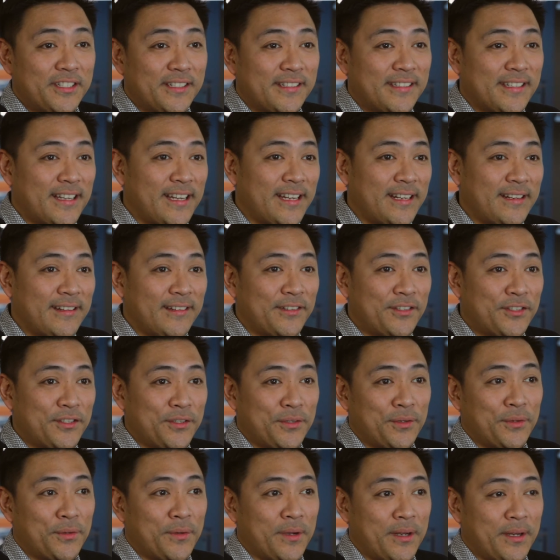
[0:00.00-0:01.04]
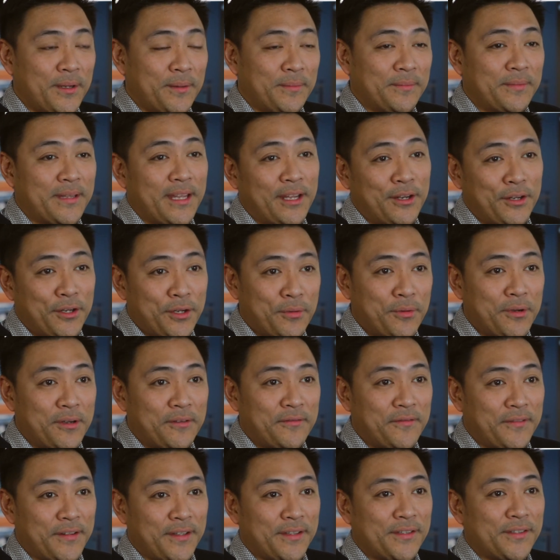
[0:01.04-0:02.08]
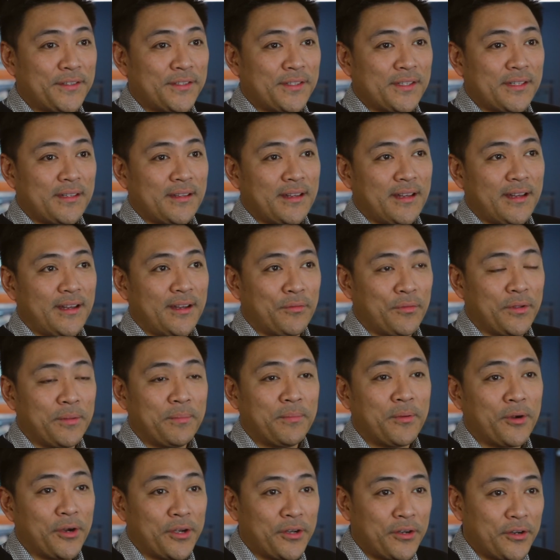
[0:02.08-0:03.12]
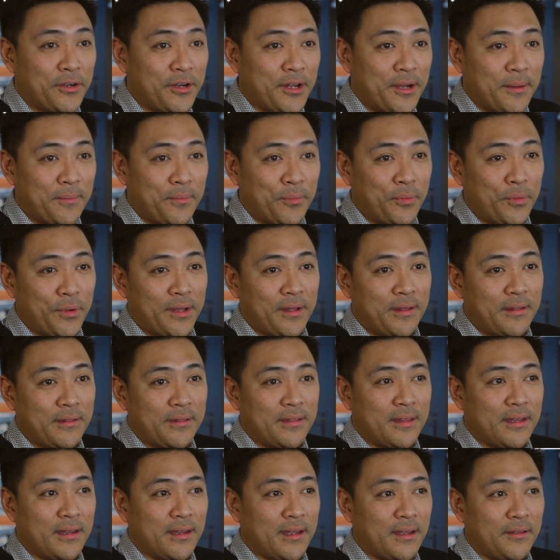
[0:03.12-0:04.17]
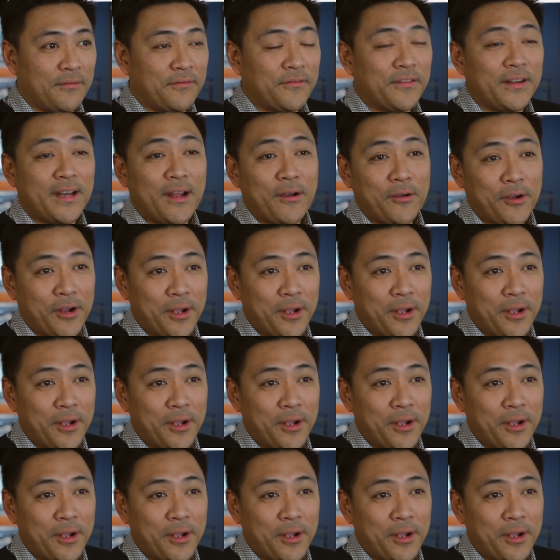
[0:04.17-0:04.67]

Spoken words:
decided to get a new office, we partnered up with a fit-out